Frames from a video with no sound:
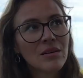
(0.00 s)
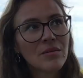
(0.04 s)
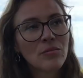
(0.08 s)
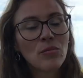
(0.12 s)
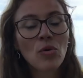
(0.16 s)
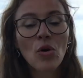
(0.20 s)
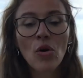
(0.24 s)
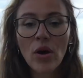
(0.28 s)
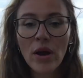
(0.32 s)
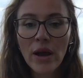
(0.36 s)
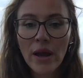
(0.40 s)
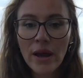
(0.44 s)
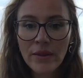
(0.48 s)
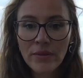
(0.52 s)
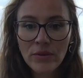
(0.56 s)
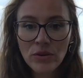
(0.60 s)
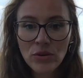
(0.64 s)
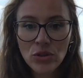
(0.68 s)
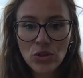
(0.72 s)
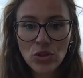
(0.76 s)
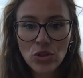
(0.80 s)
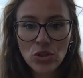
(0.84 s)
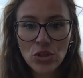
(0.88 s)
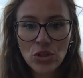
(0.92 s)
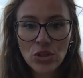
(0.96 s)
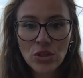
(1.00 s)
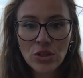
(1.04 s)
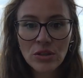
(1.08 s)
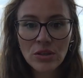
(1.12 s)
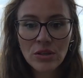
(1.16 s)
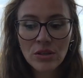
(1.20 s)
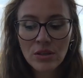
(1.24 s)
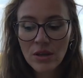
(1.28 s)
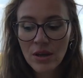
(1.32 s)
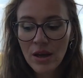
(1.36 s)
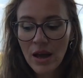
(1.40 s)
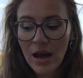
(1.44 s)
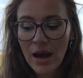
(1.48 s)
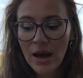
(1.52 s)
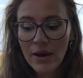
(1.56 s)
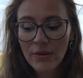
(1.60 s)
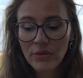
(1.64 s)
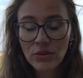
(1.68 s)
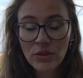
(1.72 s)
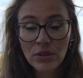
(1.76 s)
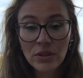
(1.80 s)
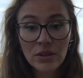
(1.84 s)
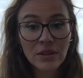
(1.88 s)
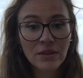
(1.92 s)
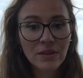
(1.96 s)
more energy
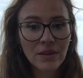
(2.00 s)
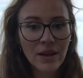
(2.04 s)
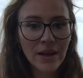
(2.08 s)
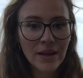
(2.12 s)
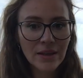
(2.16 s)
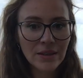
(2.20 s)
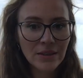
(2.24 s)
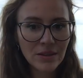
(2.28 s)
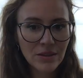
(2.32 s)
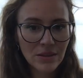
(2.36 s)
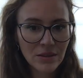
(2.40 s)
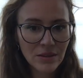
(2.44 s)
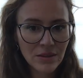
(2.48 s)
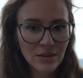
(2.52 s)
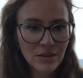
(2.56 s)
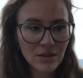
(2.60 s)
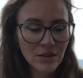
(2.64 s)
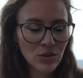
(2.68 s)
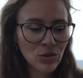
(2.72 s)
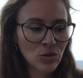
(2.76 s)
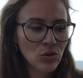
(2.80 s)
after the 19th.